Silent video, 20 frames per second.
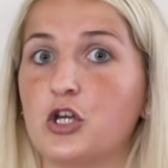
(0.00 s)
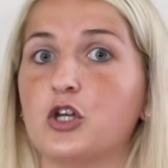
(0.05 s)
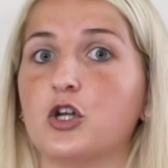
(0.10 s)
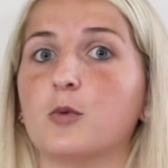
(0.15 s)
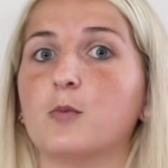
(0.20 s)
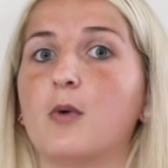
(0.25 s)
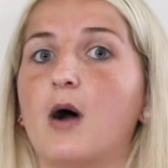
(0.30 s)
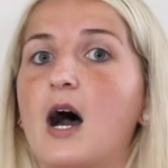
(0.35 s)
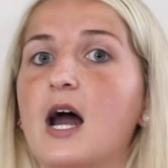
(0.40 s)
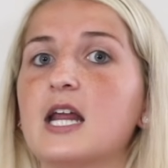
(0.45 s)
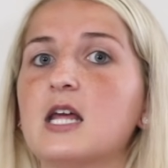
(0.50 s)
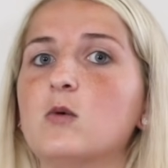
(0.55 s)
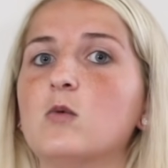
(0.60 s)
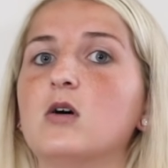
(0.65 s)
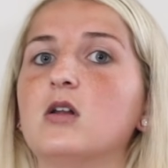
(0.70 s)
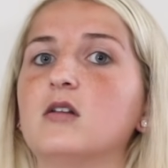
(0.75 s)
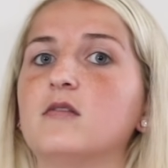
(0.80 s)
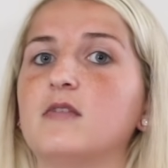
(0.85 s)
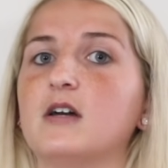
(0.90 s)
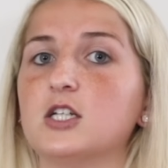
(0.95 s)
Your body
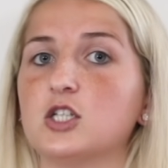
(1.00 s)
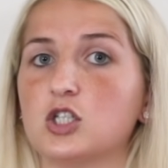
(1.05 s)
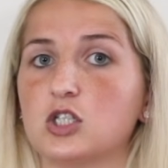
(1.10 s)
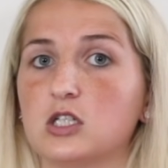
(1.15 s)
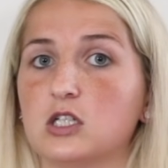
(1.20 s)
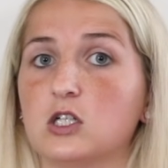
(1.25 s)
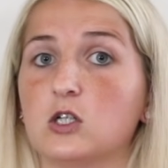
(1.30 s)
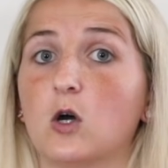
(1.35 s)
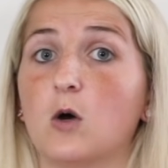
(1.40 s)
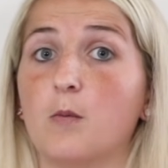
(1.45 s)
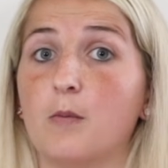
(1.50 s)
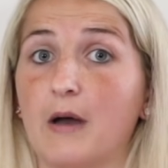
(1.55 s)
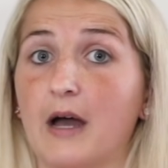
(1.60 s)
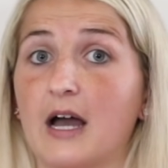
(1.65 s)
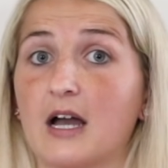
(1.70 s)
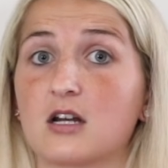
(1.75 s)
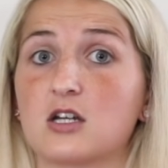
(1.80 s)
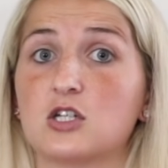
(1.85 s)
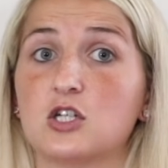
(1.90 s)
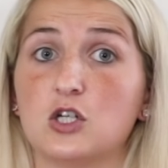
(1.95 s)
will eventually go
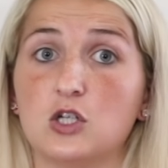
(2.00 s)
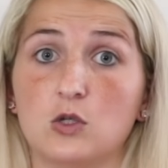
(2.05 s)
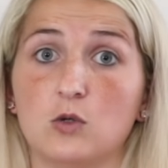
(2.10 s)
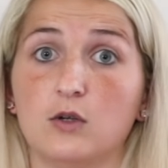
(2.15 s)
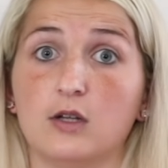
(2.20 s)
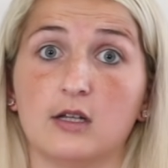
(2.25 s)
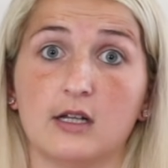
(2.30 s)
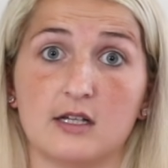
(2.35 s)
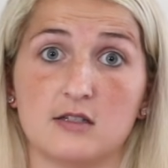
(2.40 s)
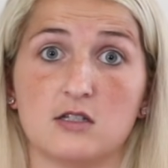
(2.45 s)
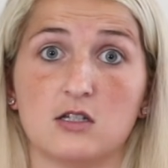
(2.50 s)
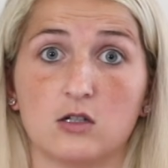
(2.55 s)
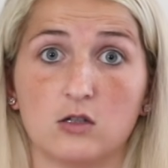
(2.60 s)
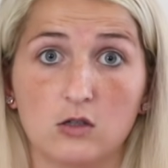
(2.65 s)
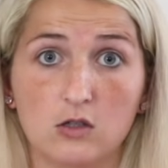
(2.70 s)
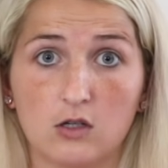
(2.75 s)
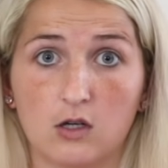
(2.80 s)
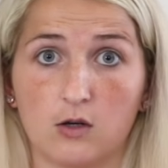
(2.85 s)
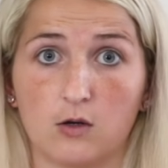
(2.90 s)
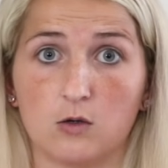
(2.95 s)
back to utilizing
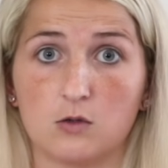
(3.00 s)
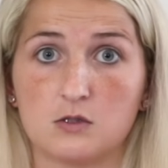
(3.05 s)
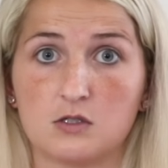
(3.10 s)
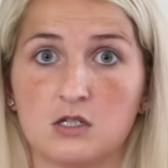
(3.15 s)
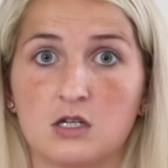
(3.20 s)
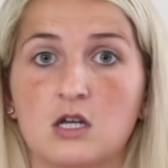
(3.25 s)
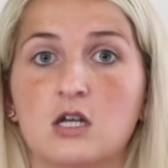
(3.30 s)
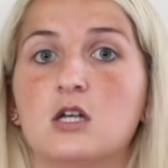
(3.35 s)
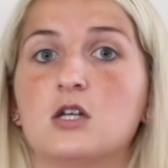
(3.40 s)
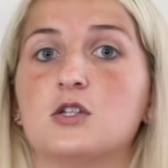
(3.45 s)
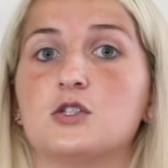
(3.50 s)
glucose.